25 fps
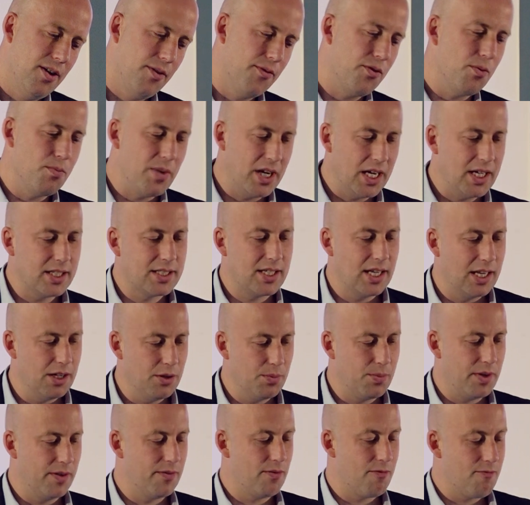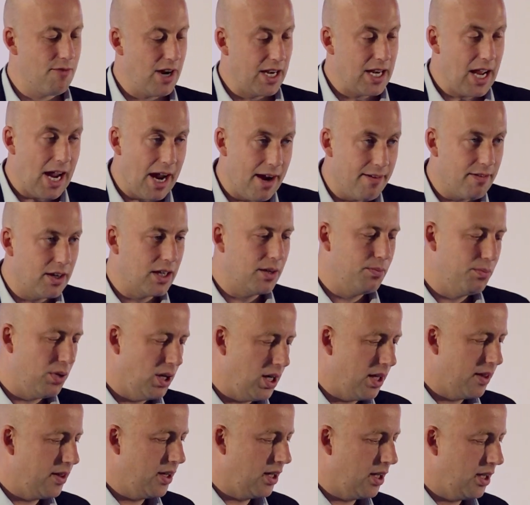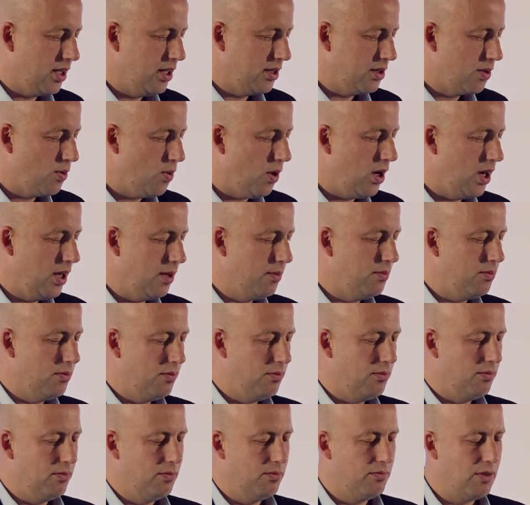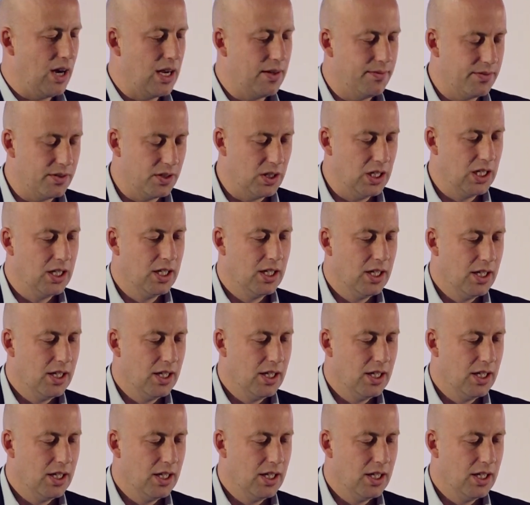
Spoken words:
for me it's a little bit of a red herring, but I think it's quite relevant.